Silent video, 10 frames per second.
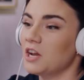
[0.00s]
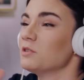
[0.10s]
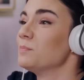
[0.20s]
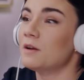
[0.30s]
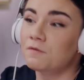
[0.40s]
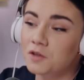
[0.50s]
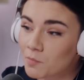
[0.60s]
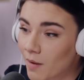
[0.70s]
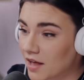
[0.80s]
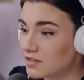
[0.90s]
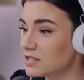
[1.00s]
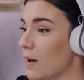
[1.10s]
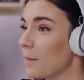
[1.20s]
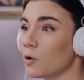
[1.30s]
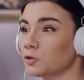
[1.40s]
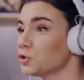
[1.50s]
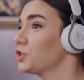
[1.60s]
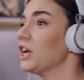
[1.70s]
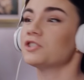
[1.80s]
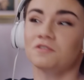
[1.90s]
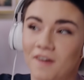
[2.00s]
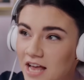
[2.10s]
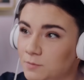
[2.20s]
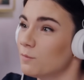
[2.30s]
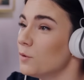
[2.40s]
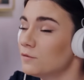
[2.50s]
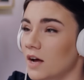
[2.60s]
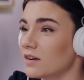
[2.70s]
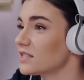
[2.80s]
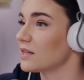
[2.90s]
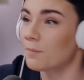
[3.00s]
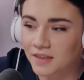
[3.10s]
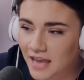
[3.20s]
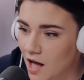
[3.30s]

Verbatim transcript: You know, it's been a few months. Pop culture changes fast. We've moved on to something